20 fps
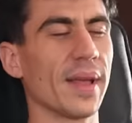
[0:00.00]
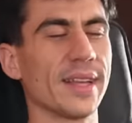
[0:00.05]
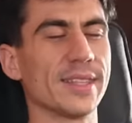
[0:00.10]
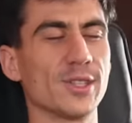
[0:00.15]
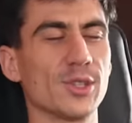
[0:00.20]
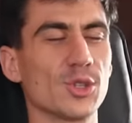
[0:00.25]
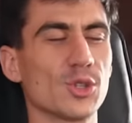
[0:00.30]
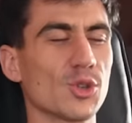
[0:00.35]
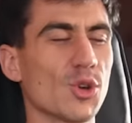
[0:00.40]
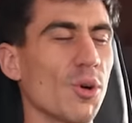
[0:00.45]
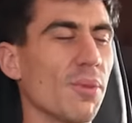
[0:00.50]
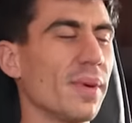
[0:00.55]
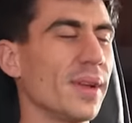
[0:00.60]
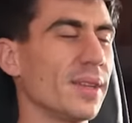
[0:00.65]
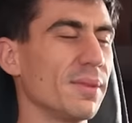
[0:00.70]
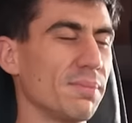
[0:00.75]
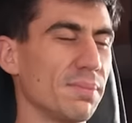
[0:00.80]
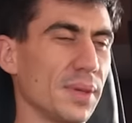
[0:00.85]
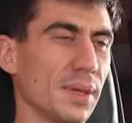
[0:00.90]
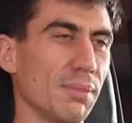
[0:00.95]
and so
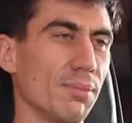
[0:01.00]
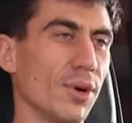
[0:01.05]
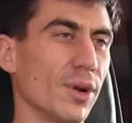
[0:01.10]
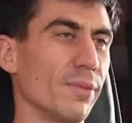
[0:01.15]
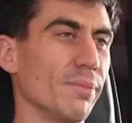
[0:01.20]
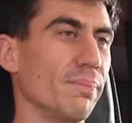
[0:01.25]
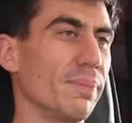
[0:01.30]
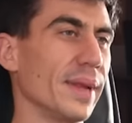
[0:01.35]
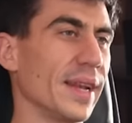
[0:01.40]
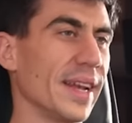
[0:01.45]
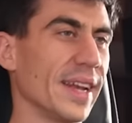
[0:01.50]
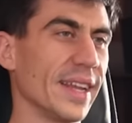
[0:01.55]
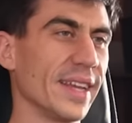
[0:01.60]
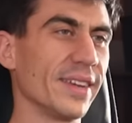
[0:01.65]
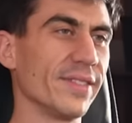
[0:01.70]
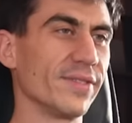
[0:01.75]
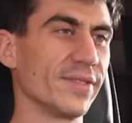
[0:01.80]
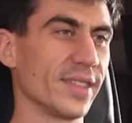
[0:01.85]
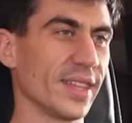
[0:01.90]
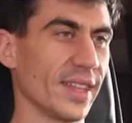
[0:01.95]
many people
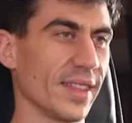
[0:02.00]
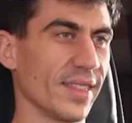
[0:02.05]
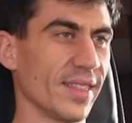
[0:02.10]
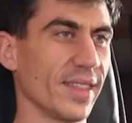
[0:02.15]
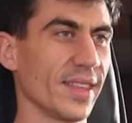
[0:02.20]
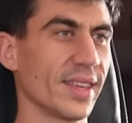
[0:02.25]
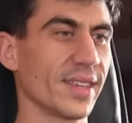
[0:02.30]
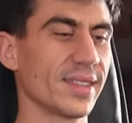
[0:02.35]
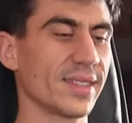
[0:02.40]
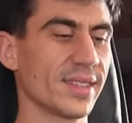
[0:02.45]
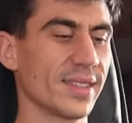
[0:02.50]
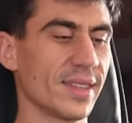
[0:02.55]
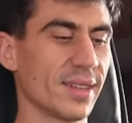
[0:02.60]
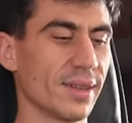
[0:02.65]
believed in this.